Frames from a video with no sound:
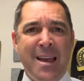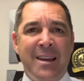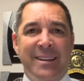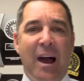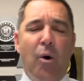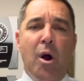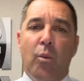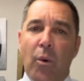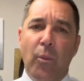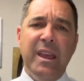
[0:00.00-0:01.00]
Now,
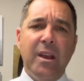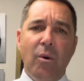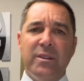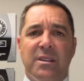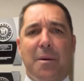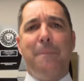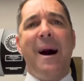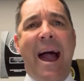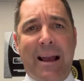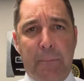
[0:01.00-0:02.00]
when we go into the
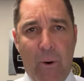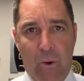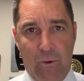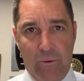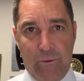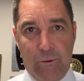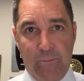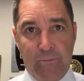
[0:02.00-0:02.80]
back bowls,